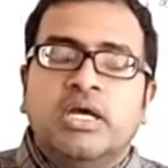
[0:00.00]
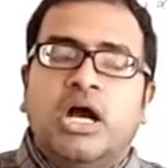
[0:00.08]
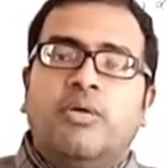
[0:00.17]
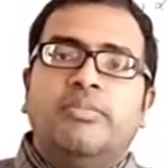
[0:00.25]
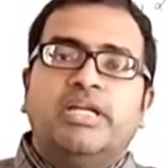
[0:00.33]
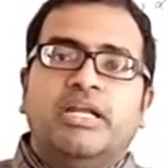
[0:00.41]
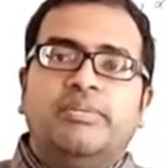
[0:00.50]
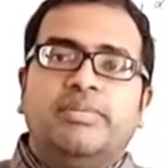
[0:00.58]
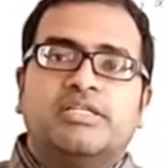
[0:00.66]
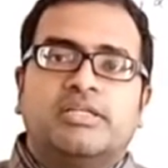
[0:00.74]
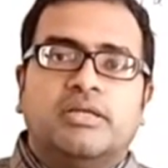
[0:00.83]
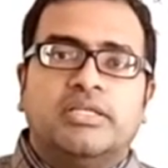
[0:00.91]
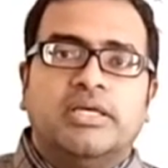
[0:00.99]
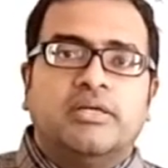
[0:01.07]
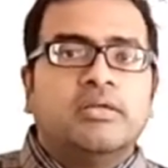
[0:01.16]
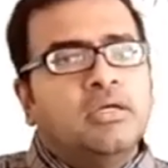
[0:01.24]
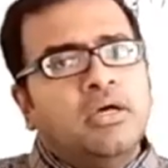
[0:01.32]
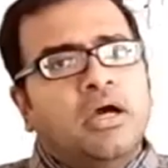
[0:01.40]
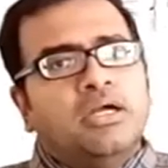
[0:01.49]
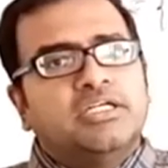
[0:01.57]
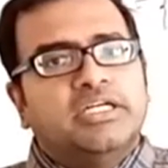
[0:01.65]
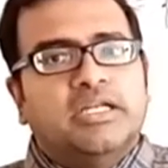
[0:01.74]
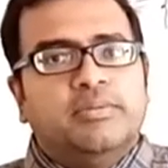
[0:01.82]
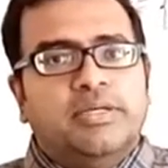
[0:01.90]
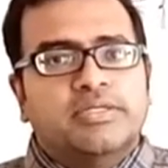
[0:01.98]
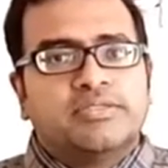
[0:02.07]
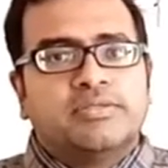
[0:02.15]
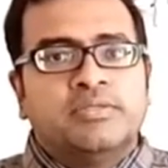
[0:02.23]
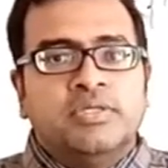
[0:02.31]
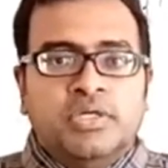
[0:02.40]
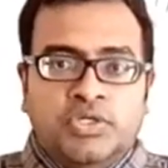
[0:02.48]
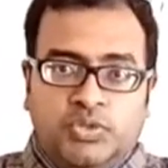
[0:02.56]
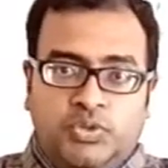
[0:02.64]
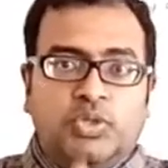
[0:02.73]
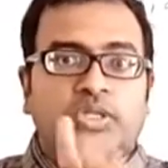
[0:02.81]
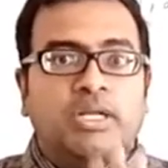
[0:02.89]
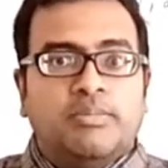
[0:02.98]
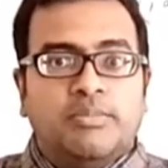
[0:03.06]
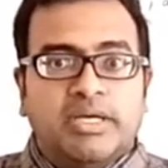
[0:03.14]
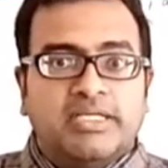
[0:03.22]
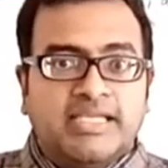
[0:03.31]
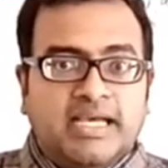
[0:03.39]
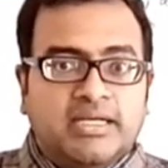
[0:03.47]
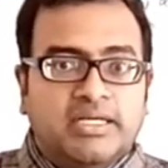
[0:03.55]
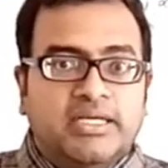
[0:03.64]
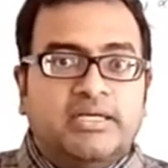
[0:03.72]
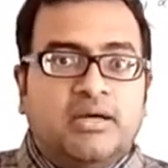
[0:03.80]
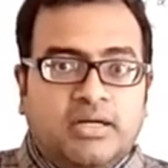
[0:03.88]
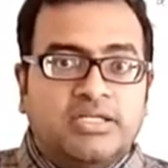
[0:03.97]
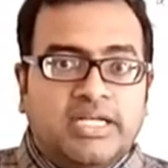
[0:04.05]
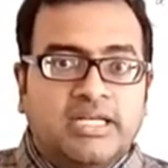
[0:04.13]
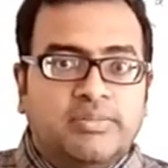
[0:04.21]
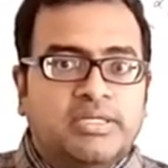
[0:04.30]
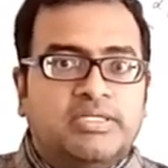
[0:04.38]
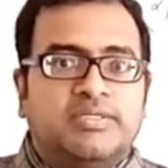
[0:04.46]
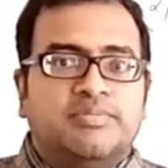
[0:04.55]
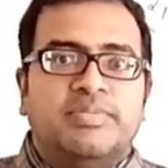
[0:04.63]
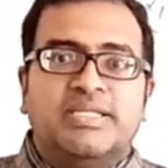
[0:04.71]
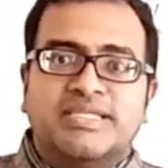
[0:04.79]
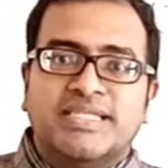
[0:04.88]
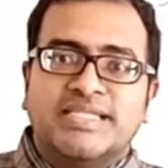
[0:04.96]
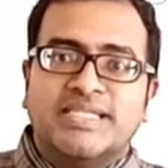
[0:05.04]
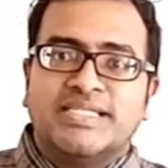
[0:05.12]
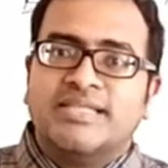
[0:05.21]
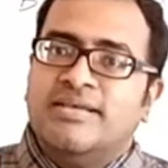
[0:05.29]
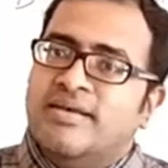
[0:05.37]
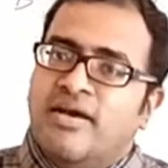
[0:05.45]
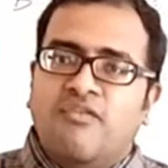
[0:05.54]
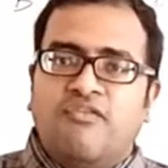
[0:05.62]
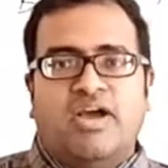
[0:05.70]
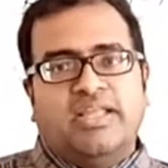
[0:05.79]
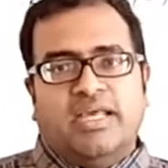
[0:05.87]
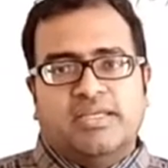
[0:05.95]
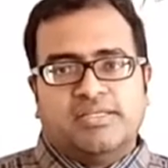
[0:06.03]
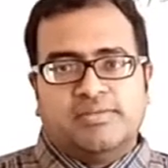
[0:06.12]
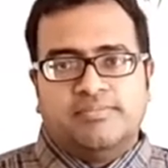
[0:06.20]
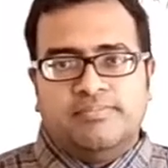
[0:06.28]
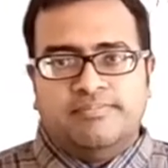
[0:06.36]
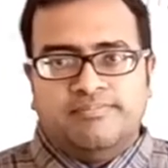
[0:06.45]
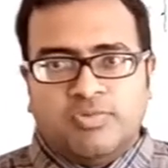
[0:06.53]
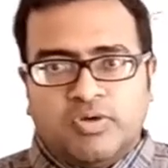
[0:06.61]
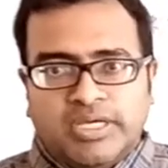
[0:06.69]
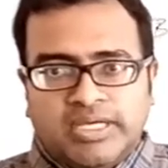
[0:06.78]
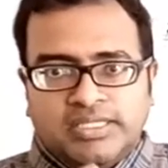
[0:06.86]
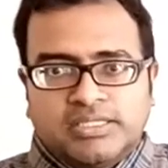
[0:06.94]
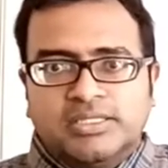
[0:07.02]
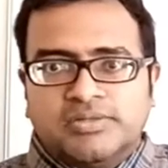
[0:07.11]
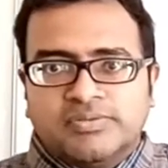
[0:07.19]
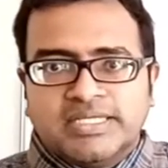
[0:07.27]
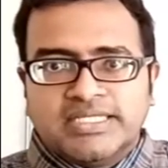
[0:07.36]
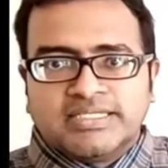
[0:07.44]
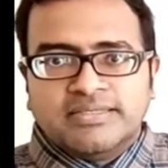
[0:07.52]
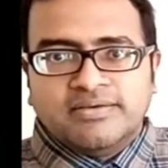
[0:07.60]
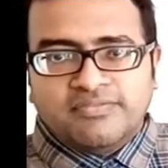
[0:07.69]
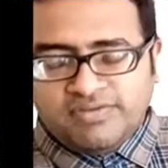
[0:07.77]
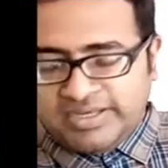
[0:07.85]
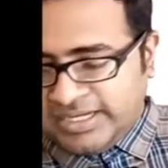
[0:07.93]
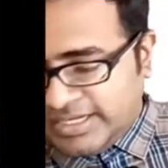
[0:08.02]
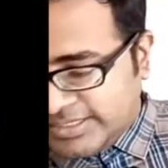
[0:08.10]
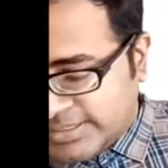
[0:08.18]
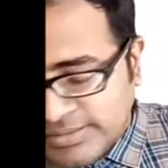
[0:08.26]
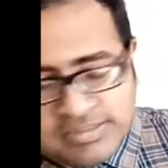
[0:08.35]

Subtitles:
How many elements are there? 100 elements. You know the number exactly. 100 elements means this is finite. Okay, the third one is finite.